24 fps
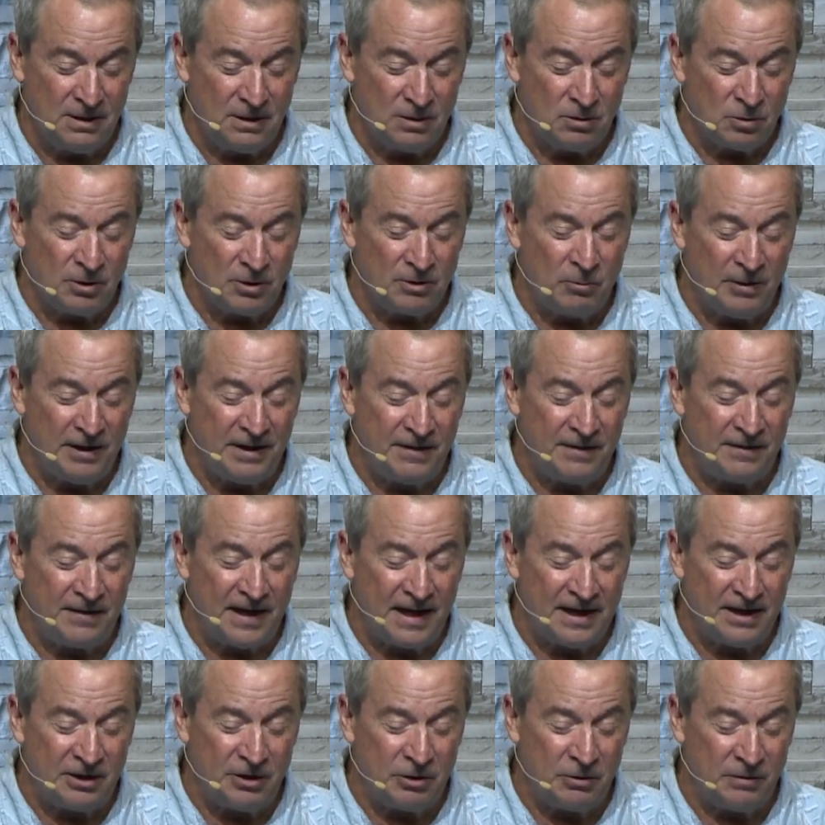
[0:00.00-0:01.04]
Lord, we
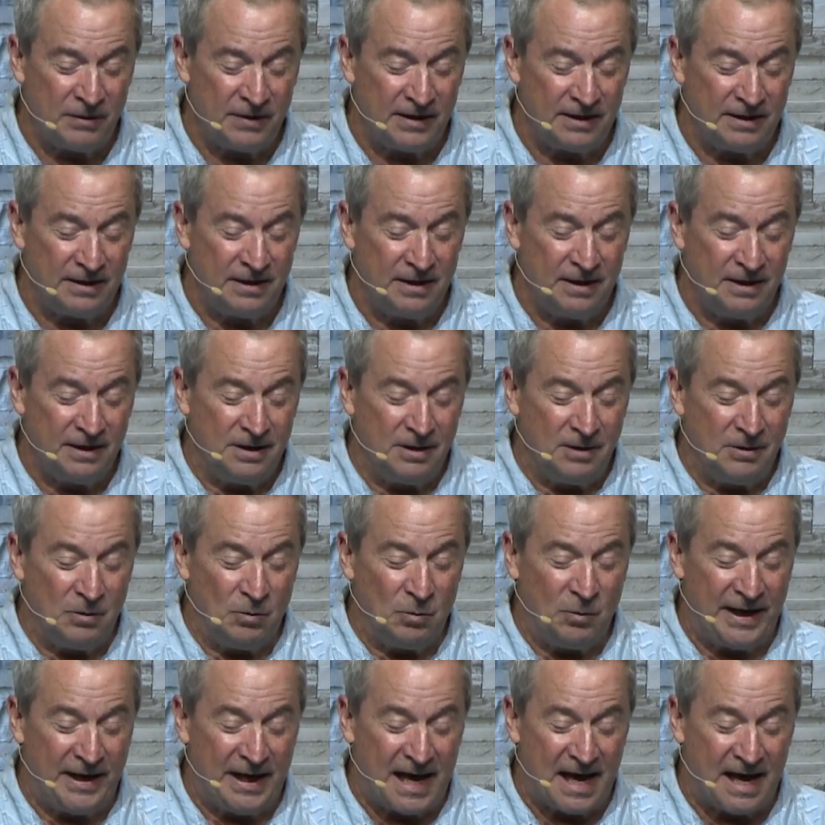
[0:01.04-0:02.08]
thank you that
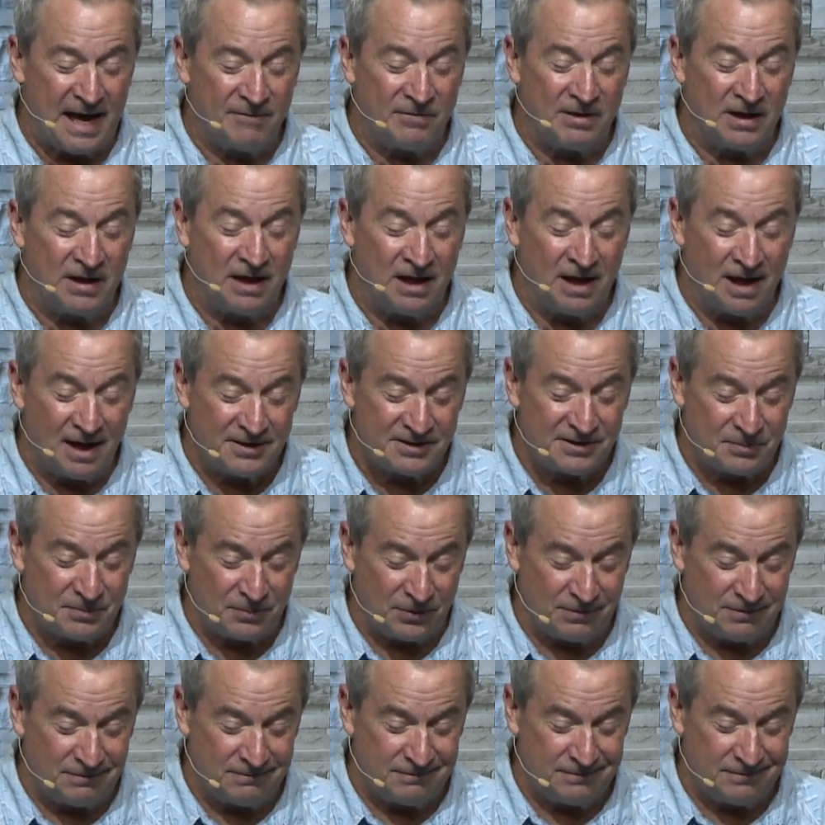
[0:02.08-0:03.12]
we have the
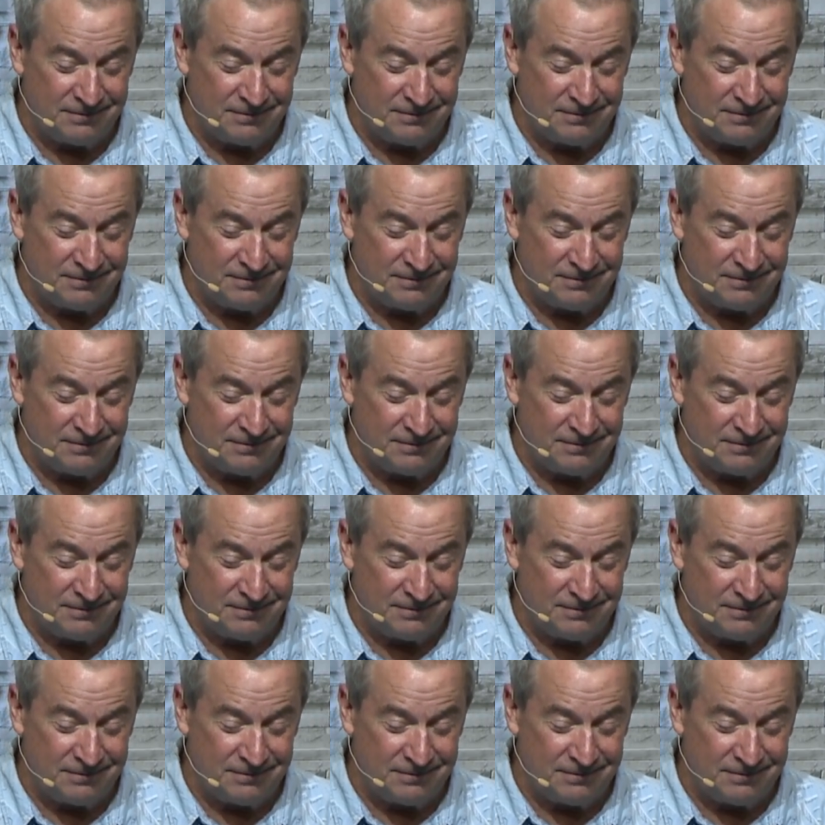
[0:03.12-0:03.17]
gospel.